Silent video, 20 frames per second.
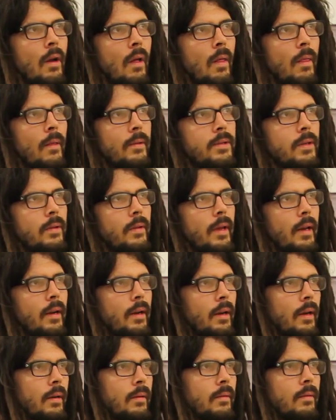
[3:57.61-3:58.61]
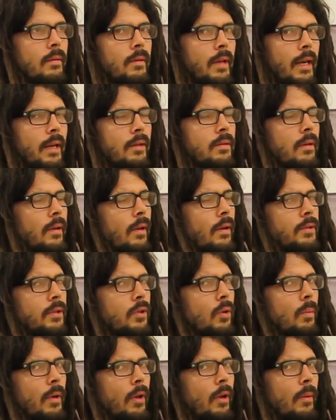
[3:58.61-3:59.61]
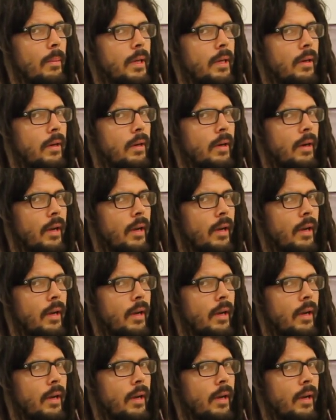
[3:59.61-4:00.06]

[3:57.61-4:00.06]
so that a little 2 millimeter